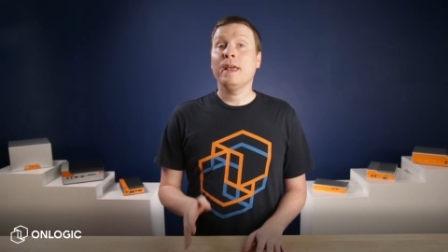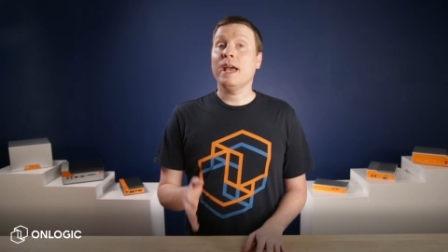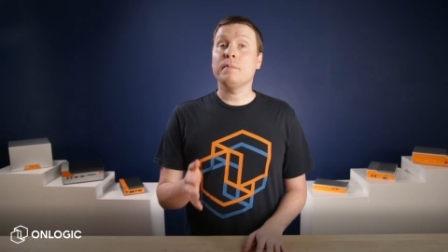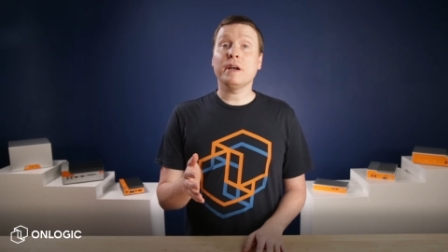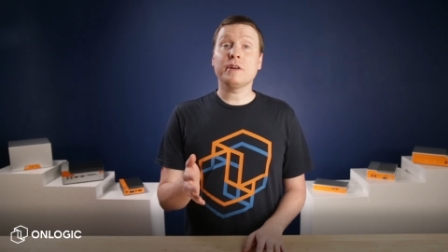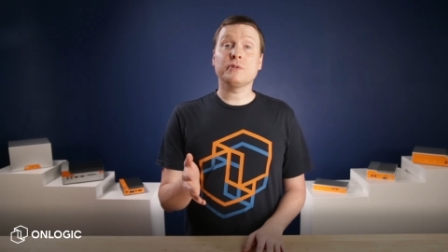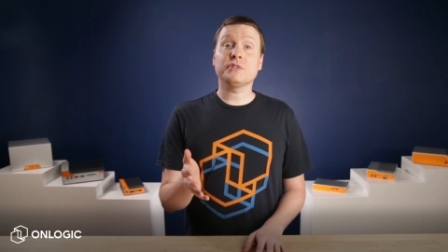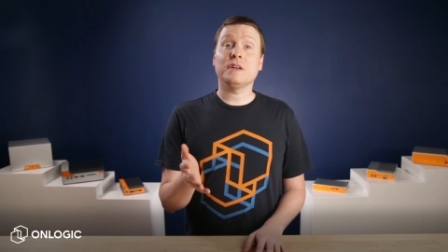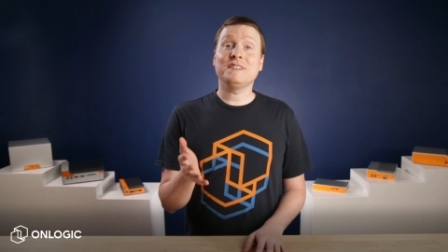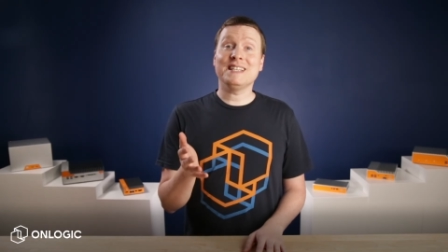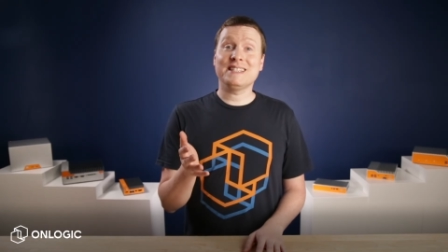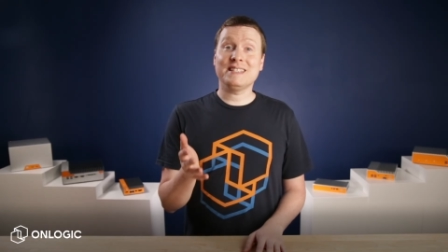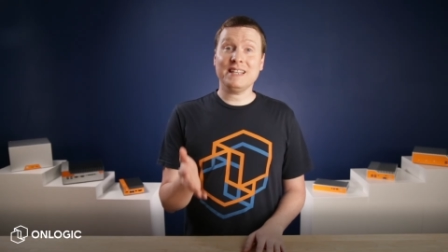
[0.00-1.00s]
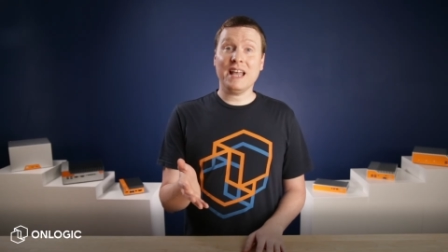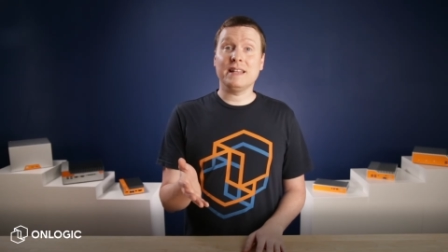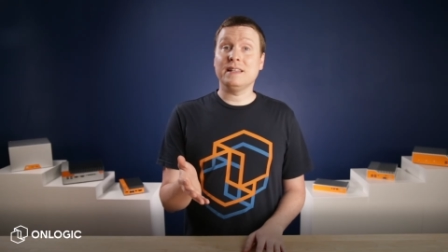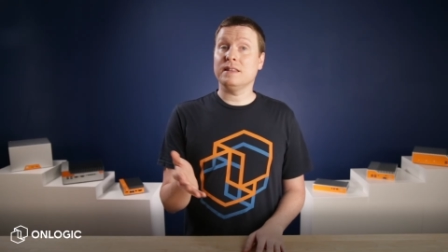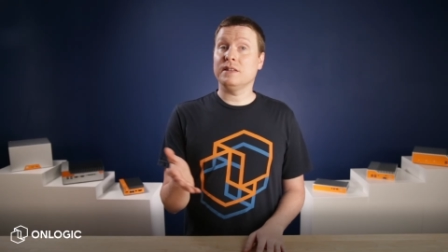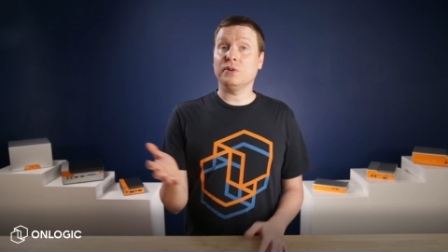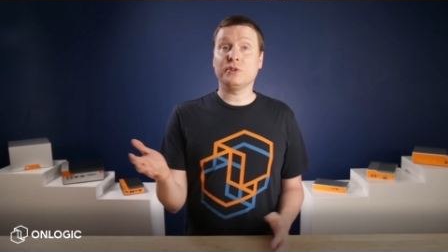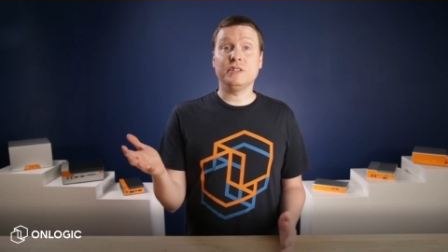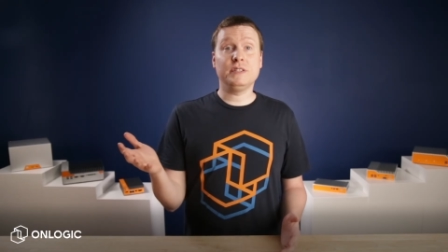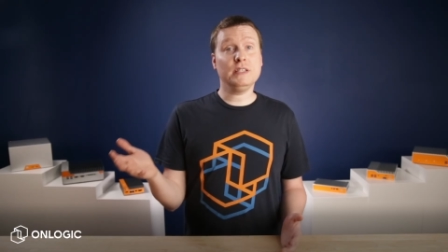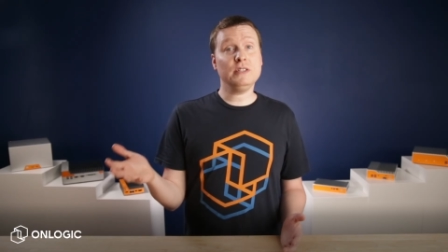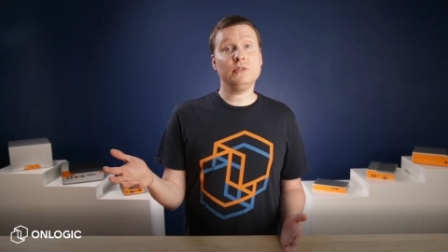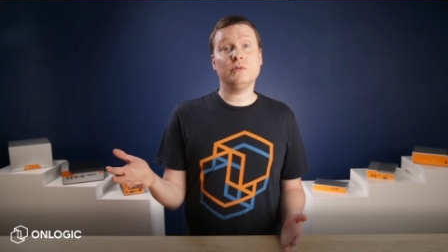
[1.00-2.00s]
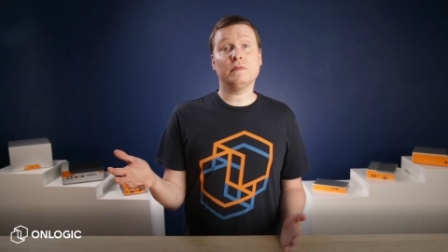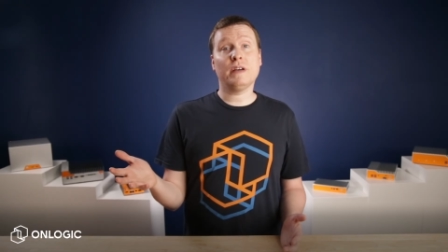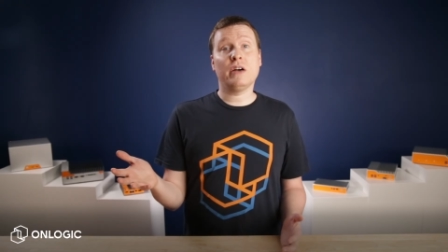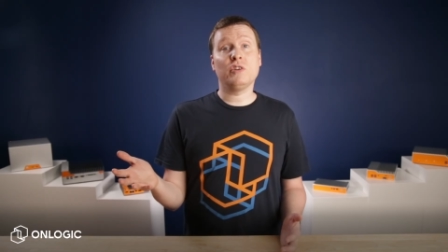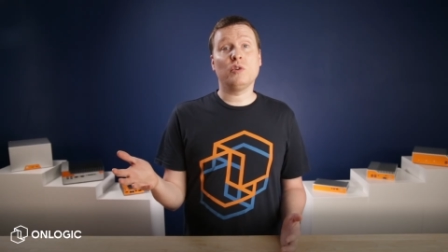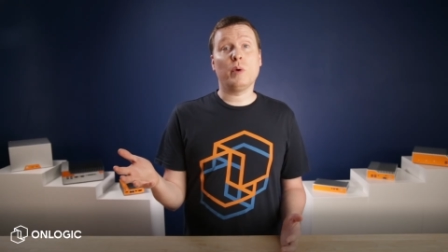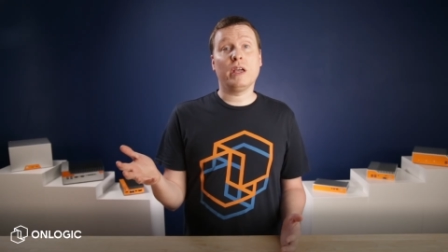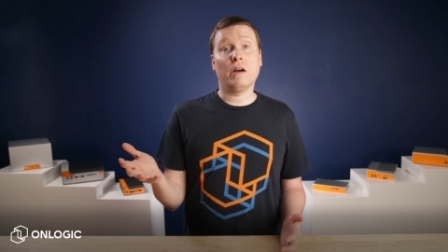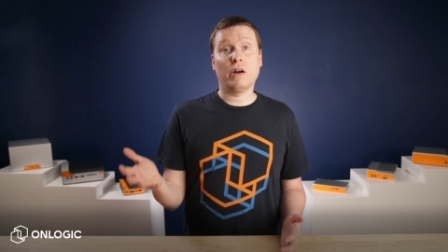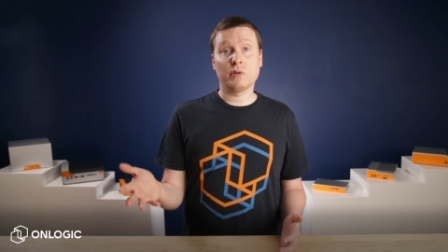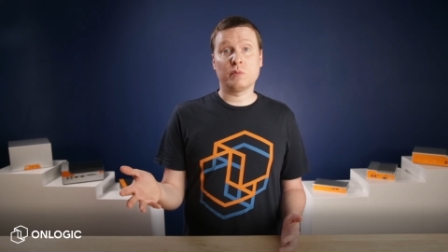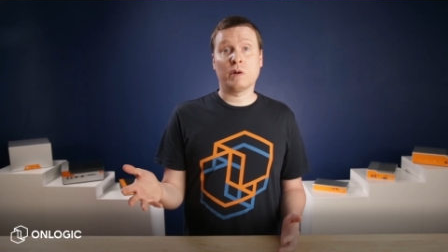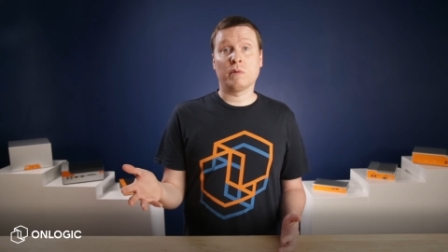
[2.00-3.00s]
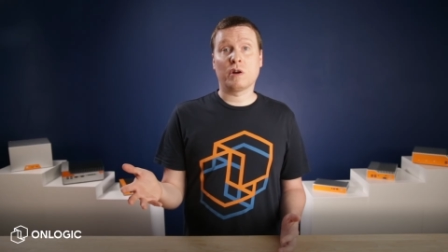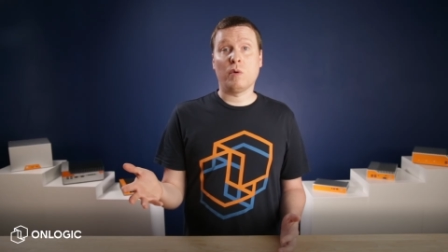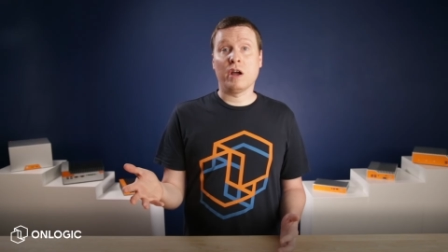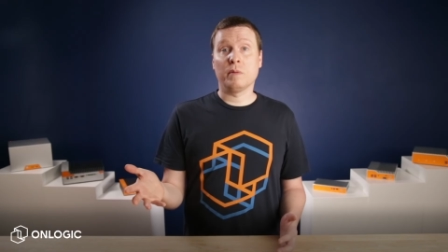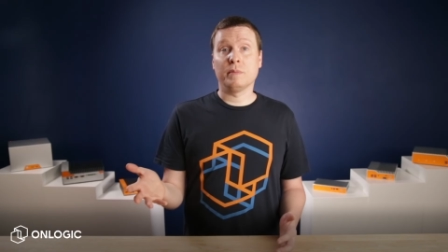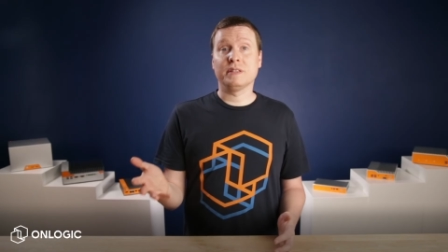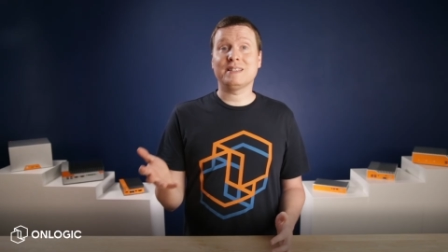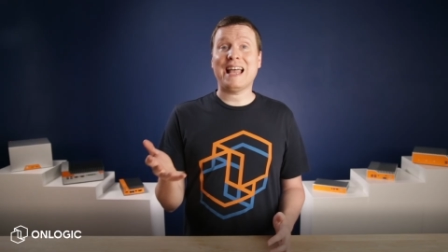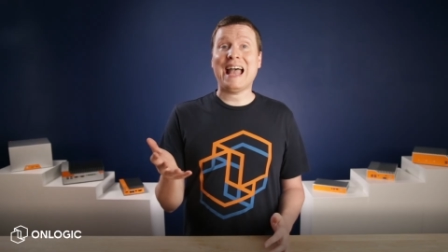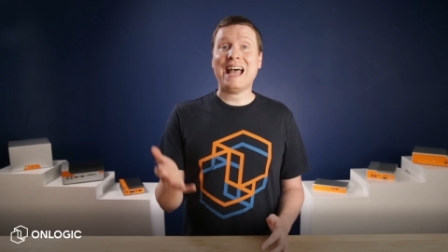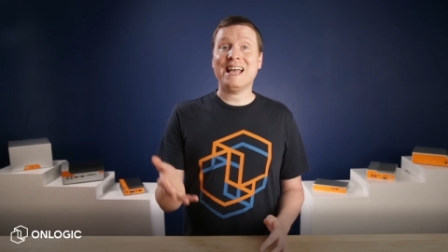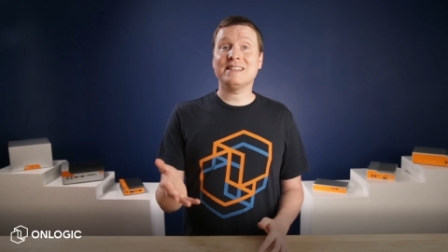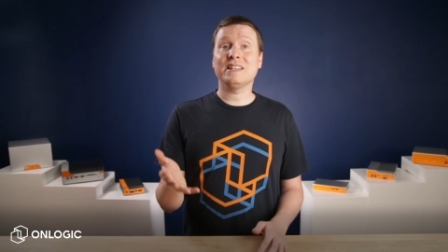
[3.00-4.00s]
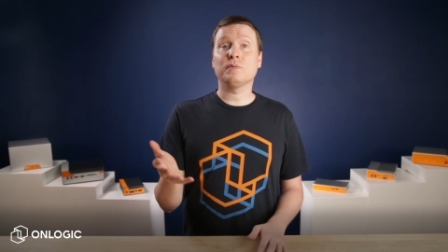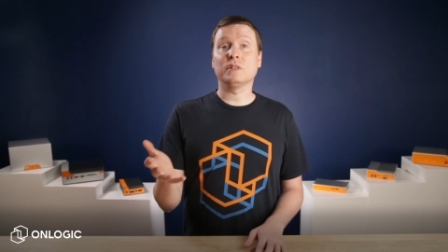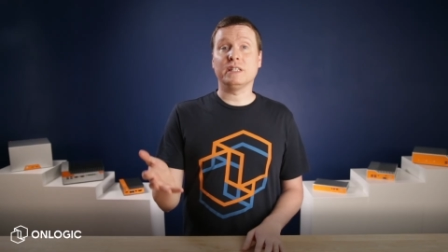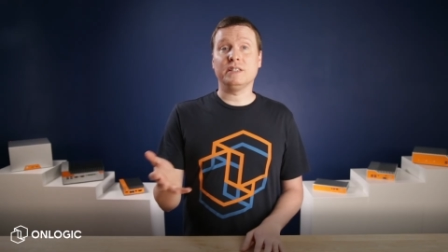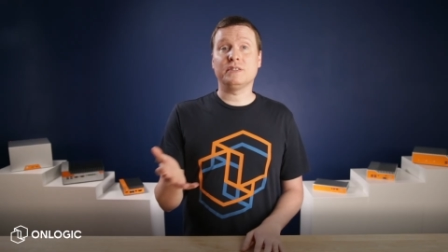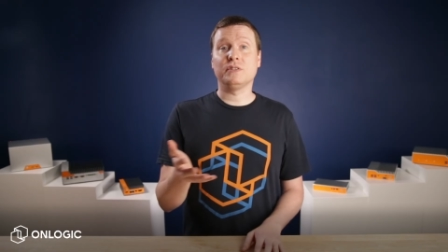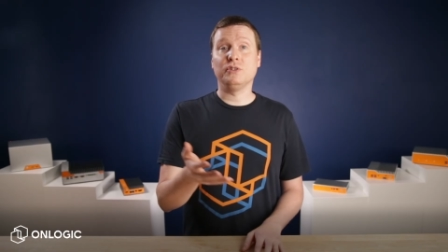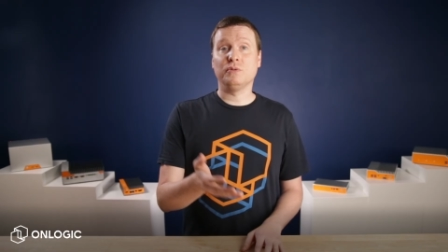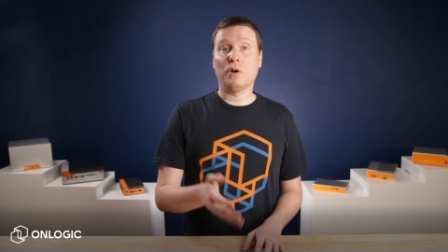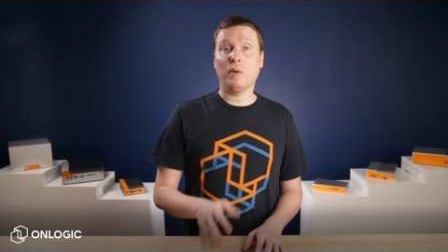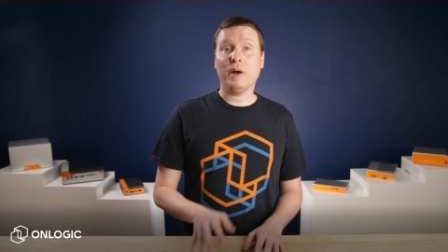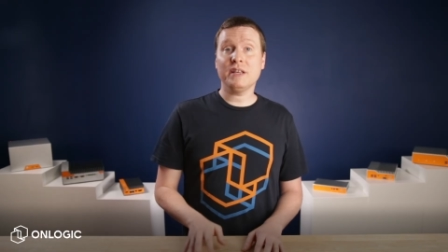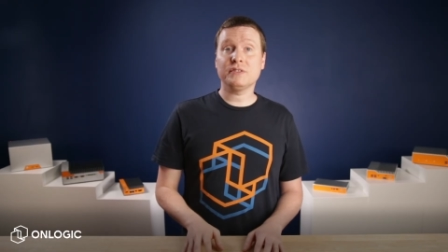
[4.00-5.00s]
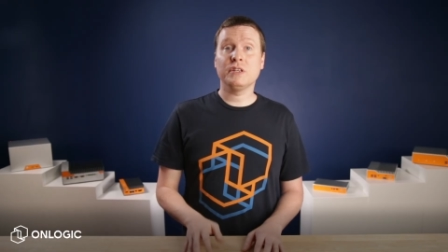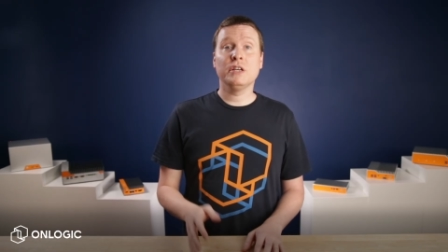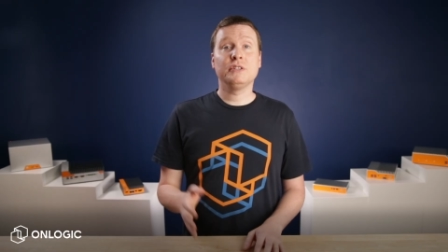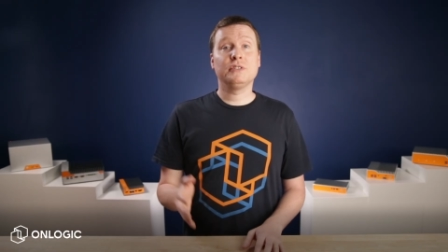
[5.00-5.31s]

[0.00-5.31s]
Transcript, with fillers: and Microsoft has said that they'll continue to evaluate hardware requirements as they release the new OS